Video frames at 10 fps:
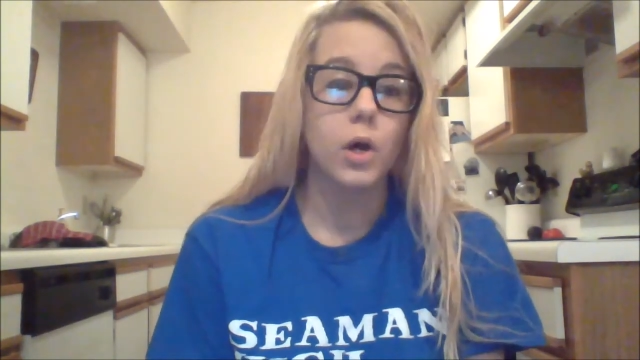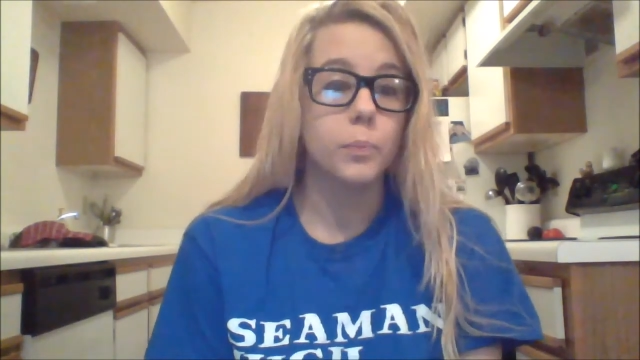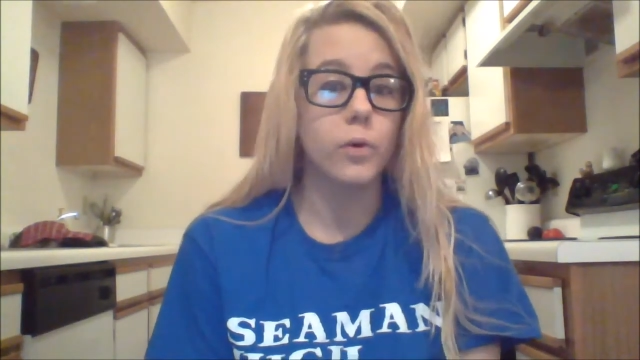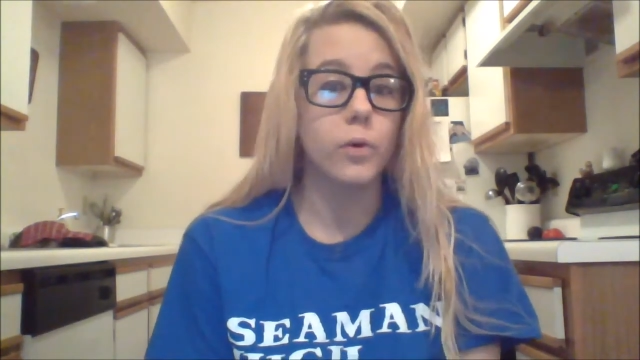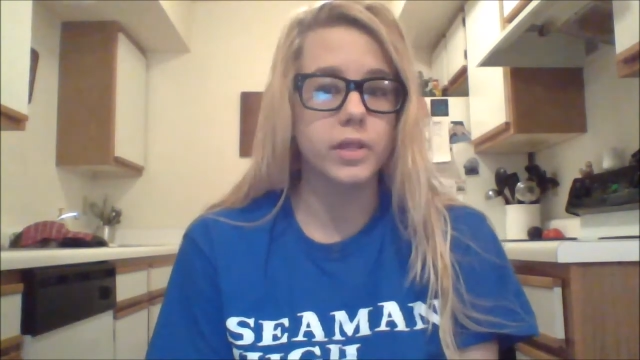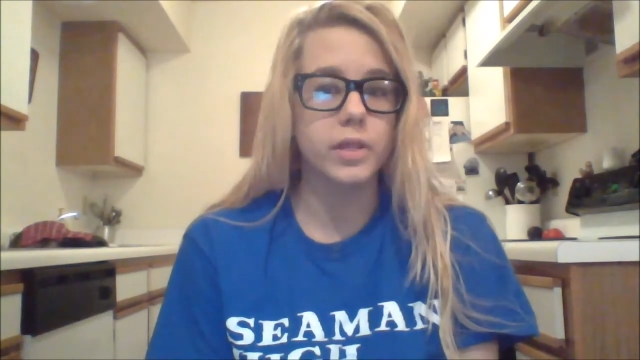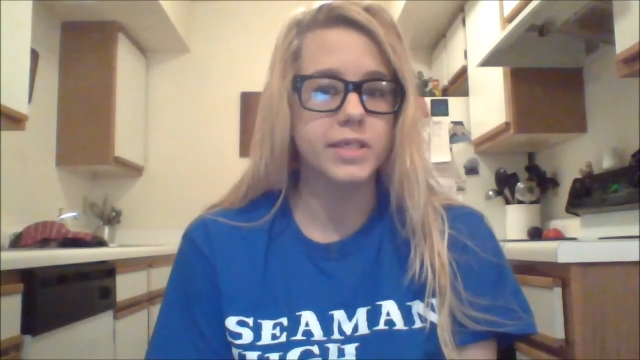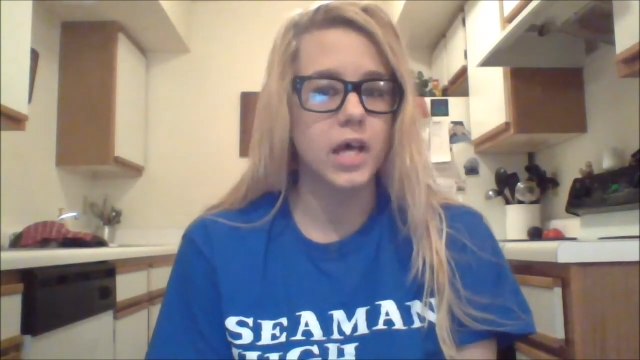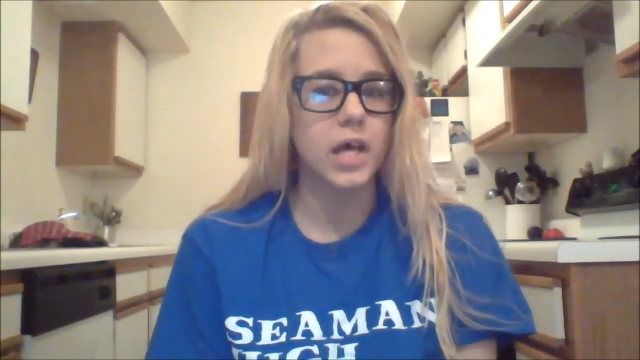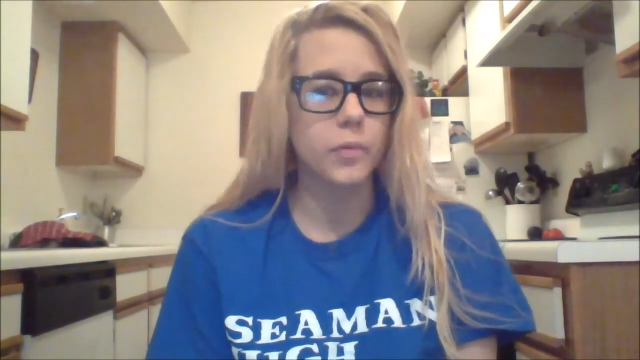Both of
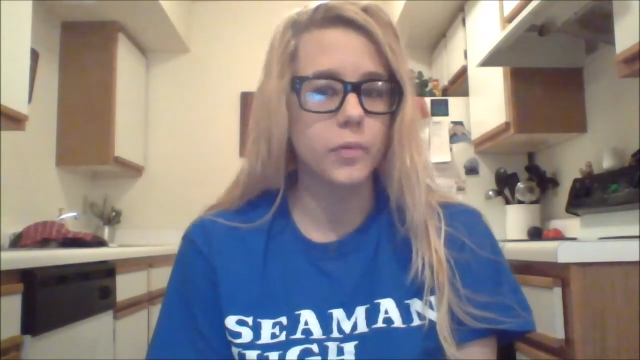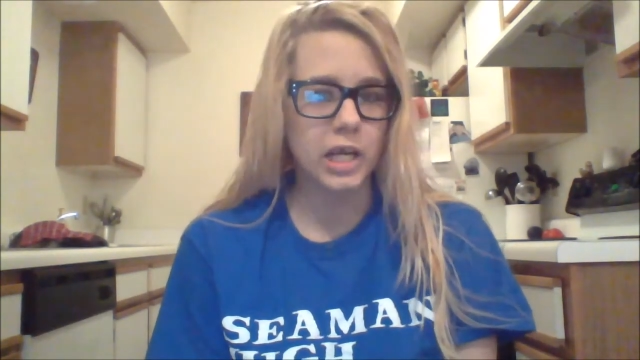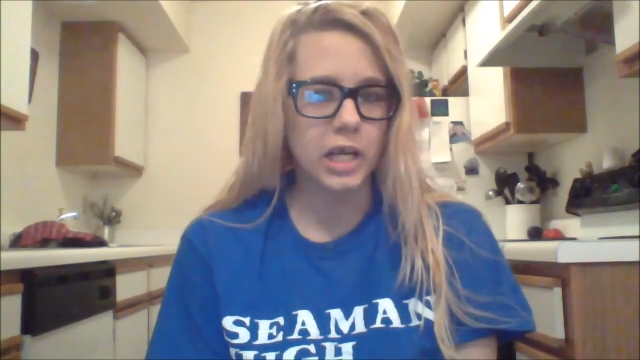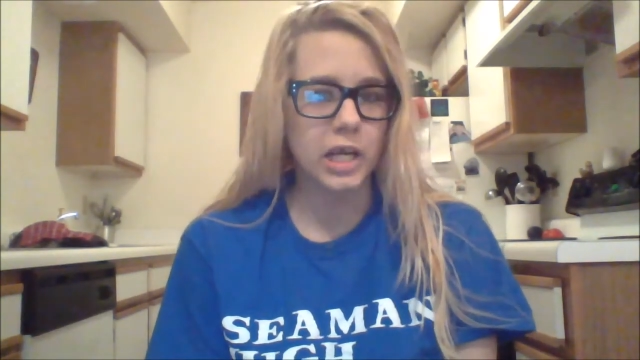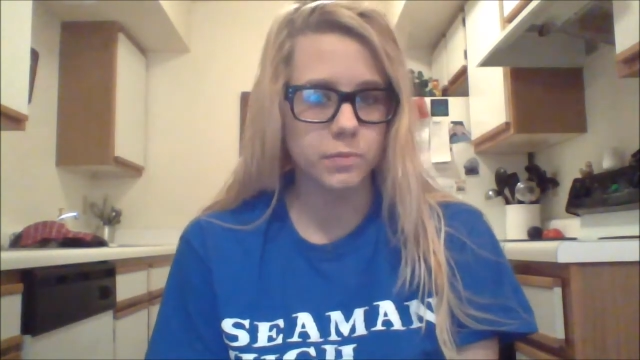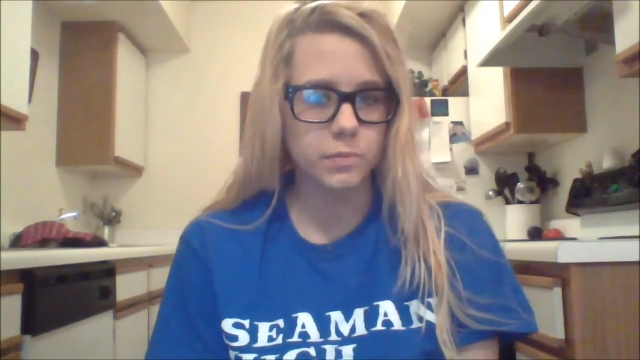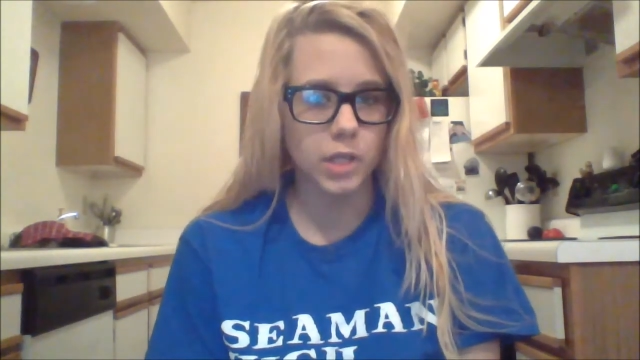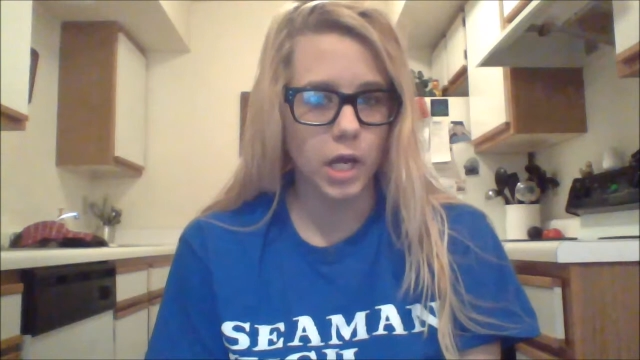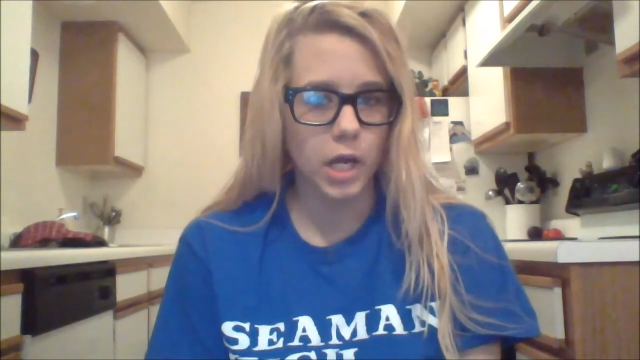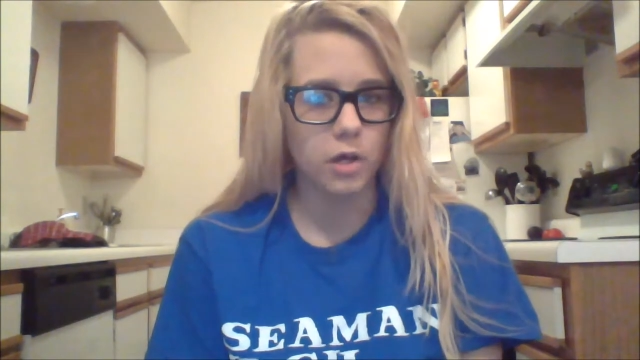these have a maximum
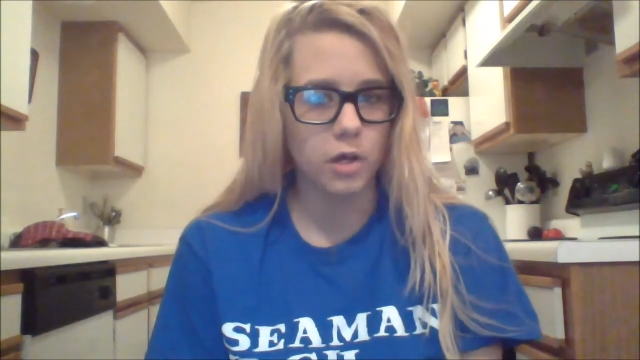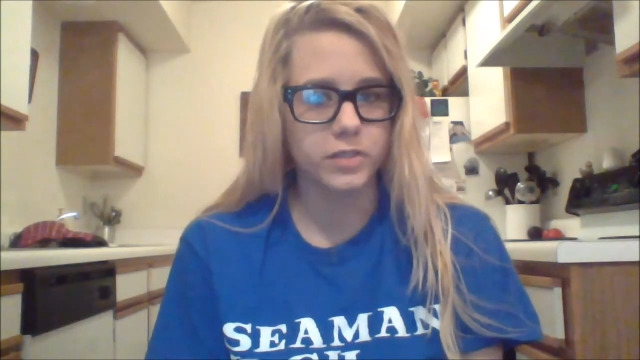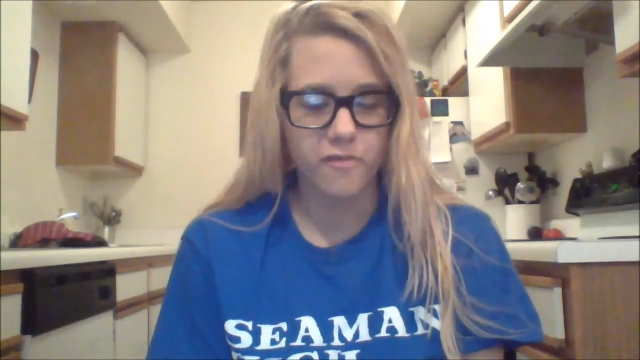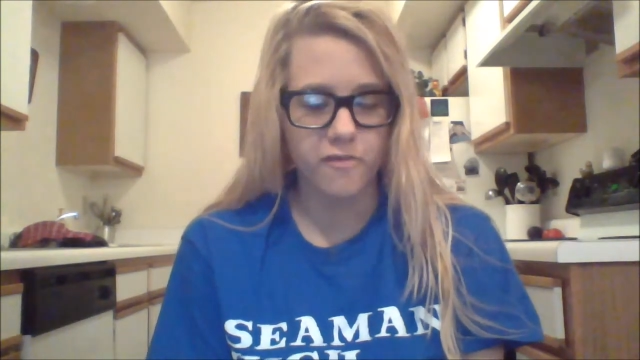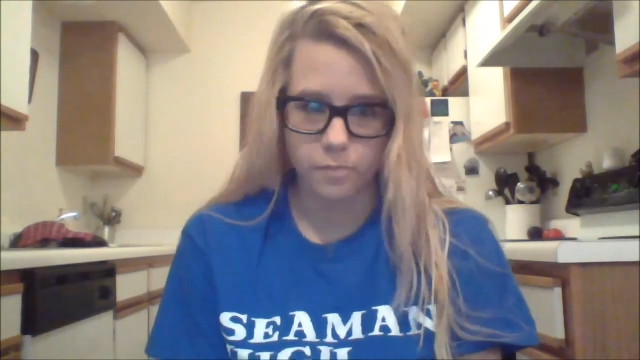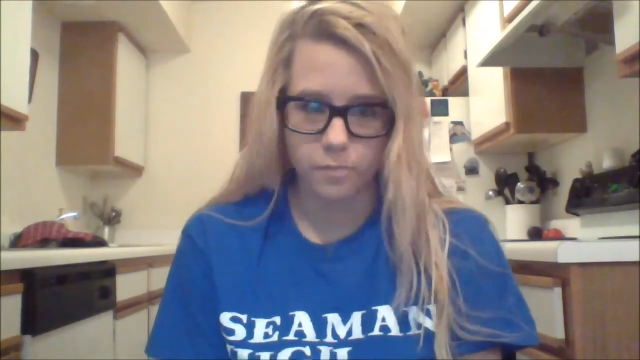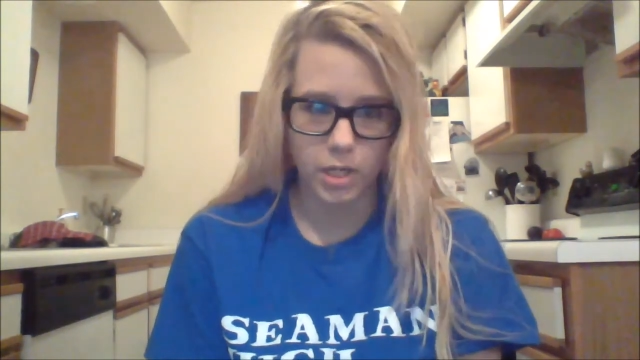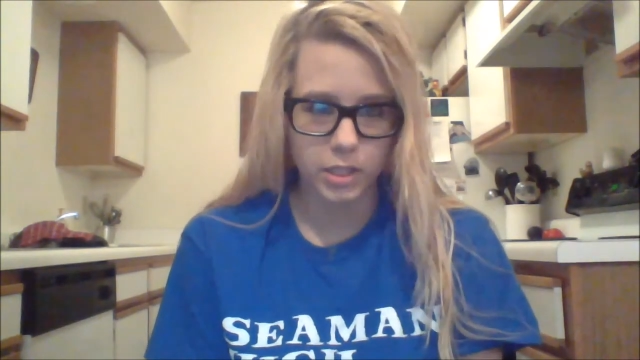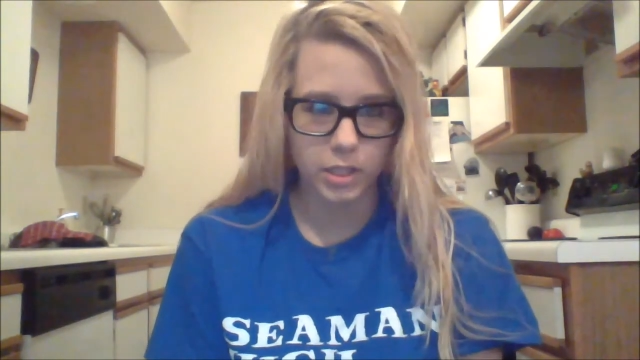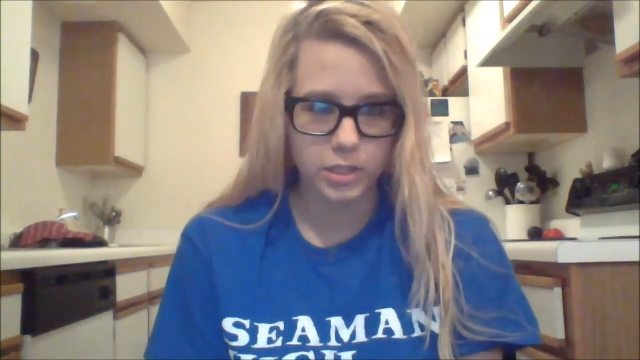time of 7
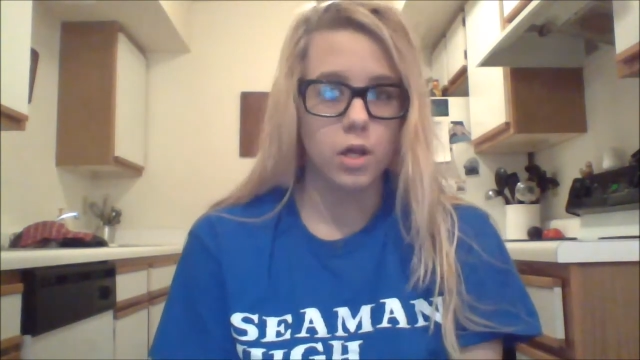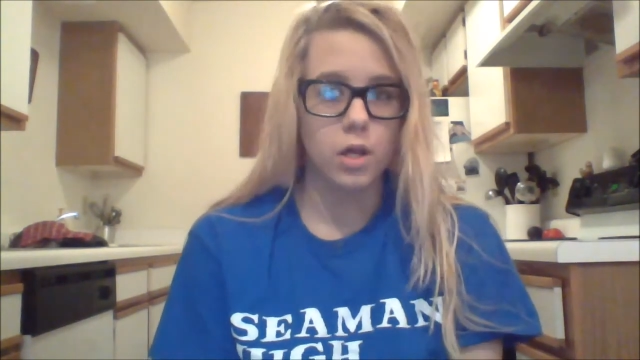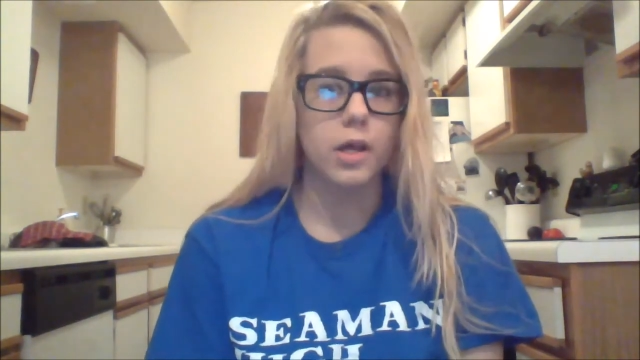minutes.